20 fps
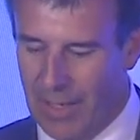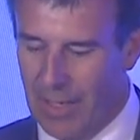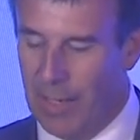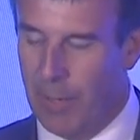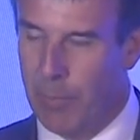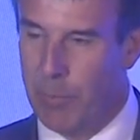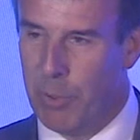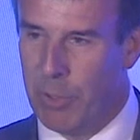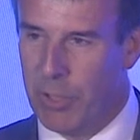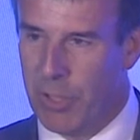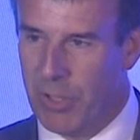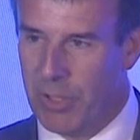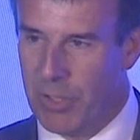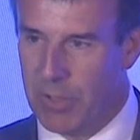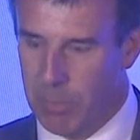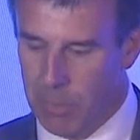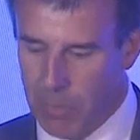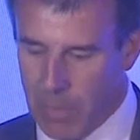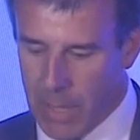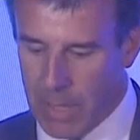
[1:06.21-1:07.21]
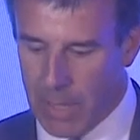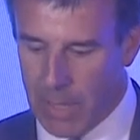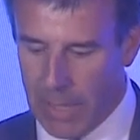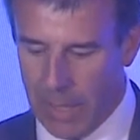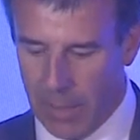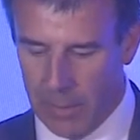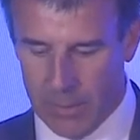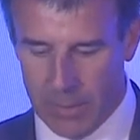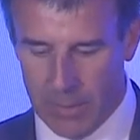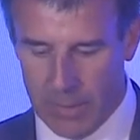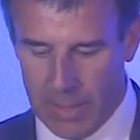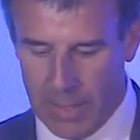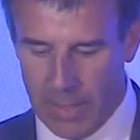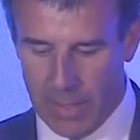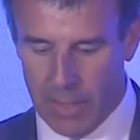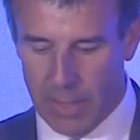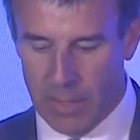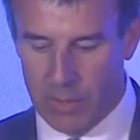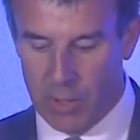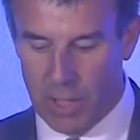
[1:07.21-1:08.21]
have produced many
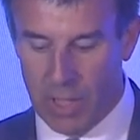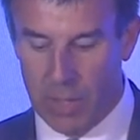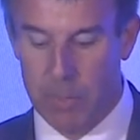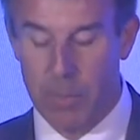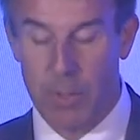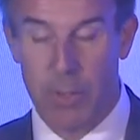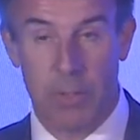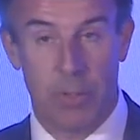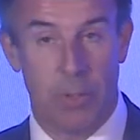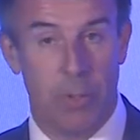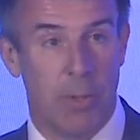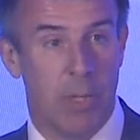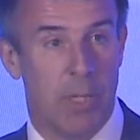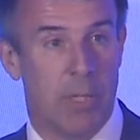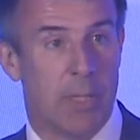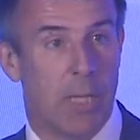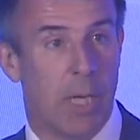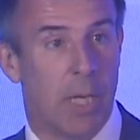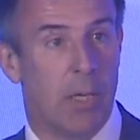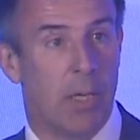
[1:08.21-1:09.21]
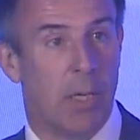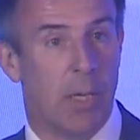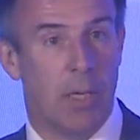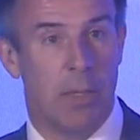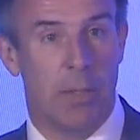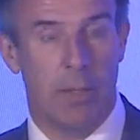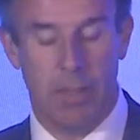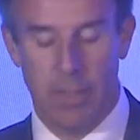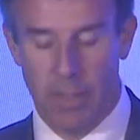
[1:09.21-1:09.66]
outstanding achievements through her tenure,